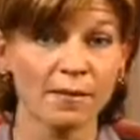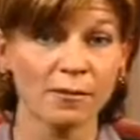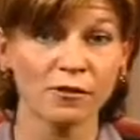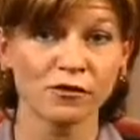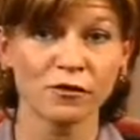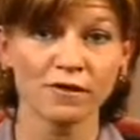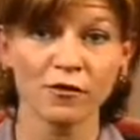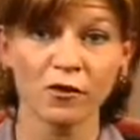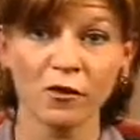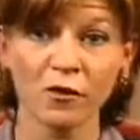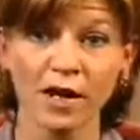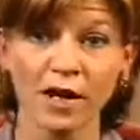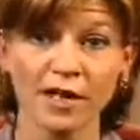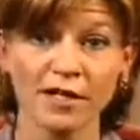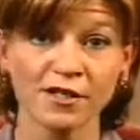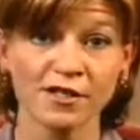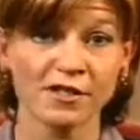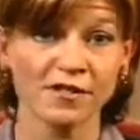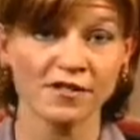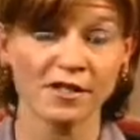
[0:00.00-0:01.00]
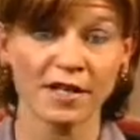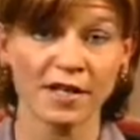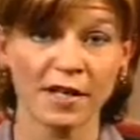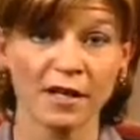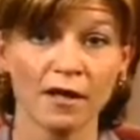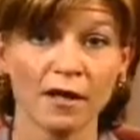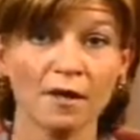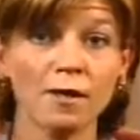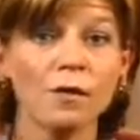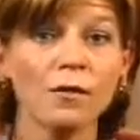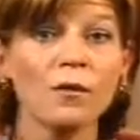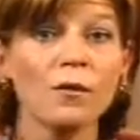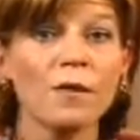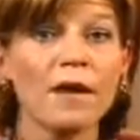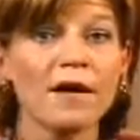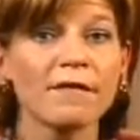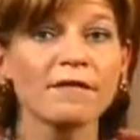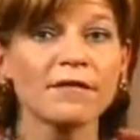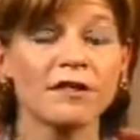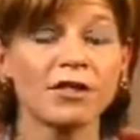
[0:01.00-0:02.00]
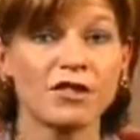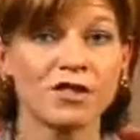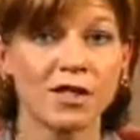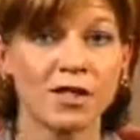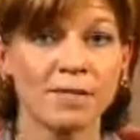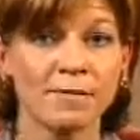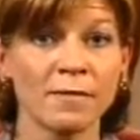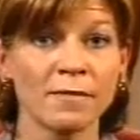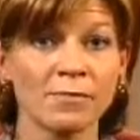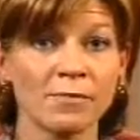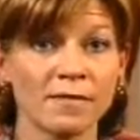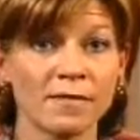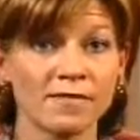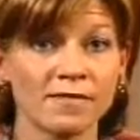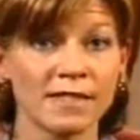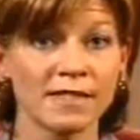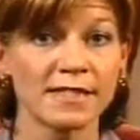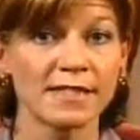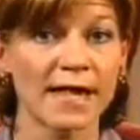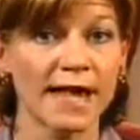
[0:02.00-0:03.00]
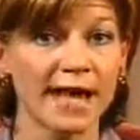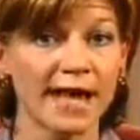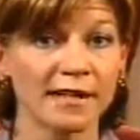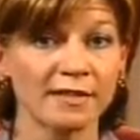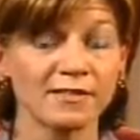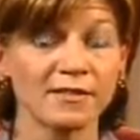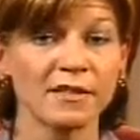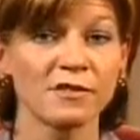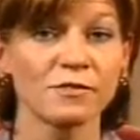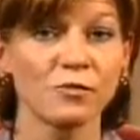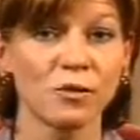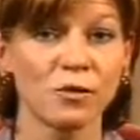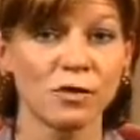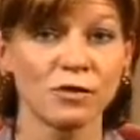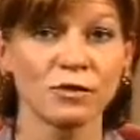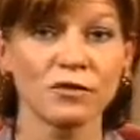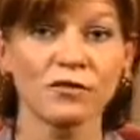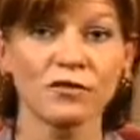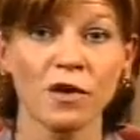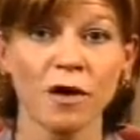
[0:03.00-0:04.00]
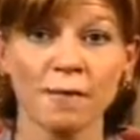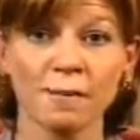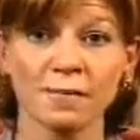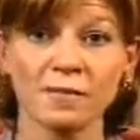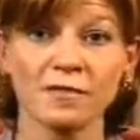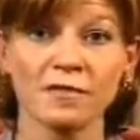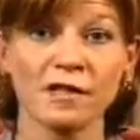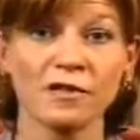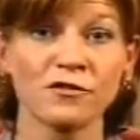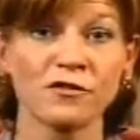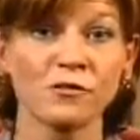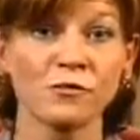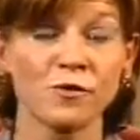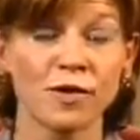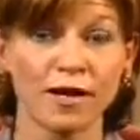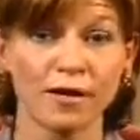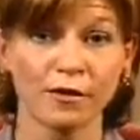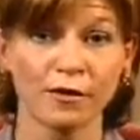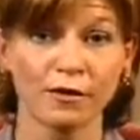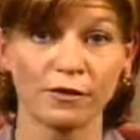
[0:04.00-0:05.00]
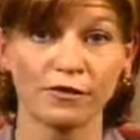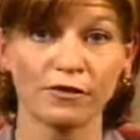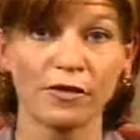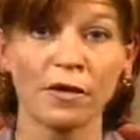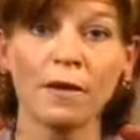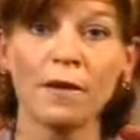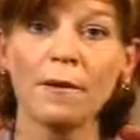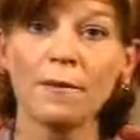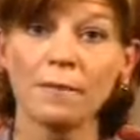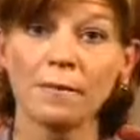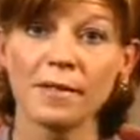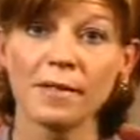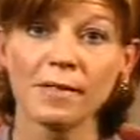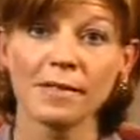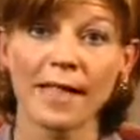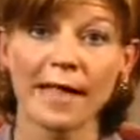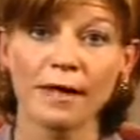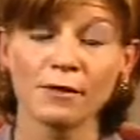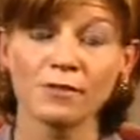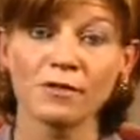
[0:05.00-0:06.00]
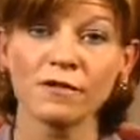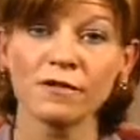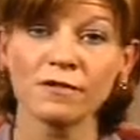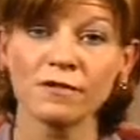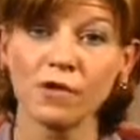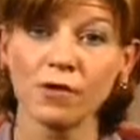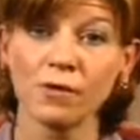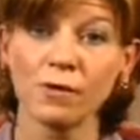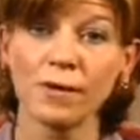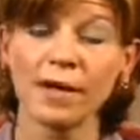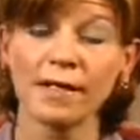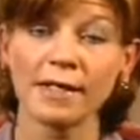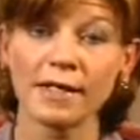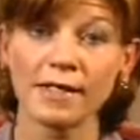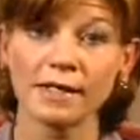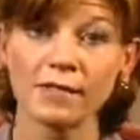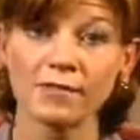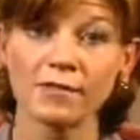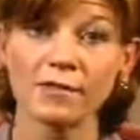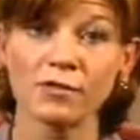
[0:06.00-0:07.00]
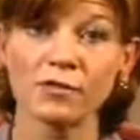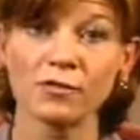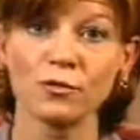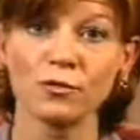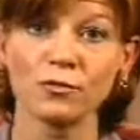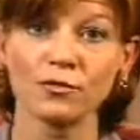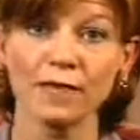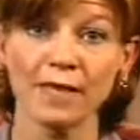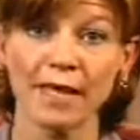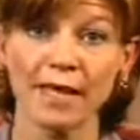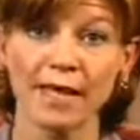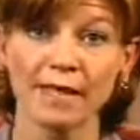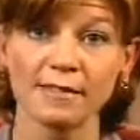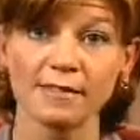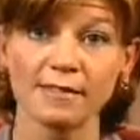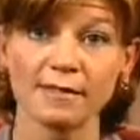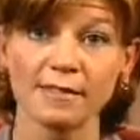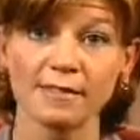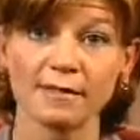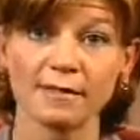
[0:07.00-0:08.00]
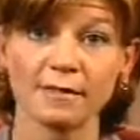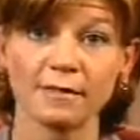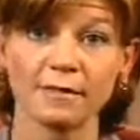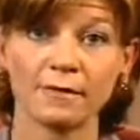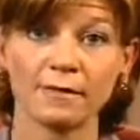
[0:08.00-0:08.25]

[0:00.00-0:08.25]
members of your agency who have legitimate reason to access workers' compensation records be allowed to view an individual's case.